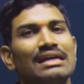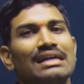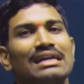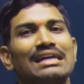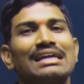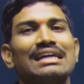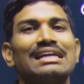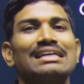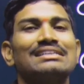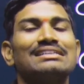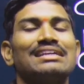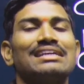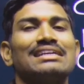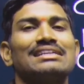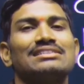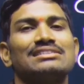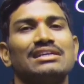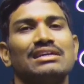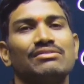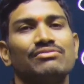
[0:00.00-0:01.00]

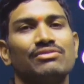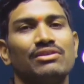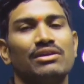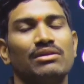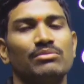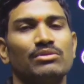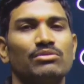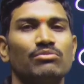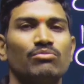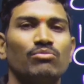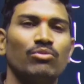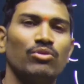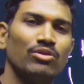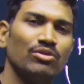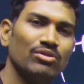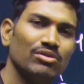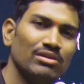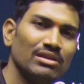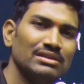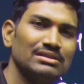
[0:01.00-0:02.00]
glycerides are formed.
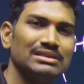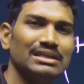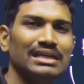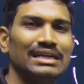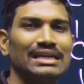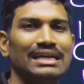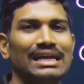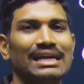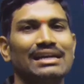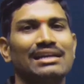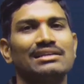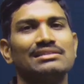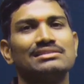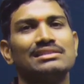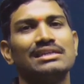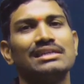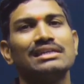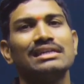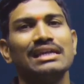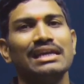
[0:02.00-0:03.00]
Monoglyceride,
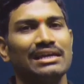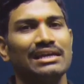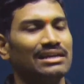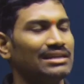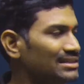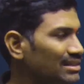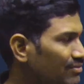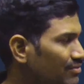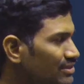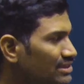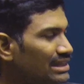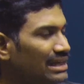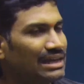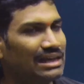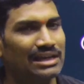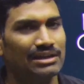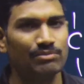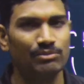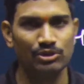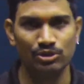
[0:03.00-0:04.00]
diglyceride, triglyceride. First,
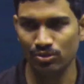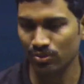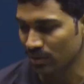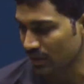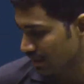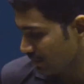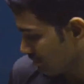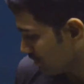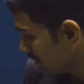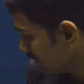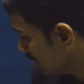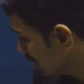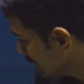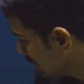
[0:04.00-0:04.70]
let me show that one.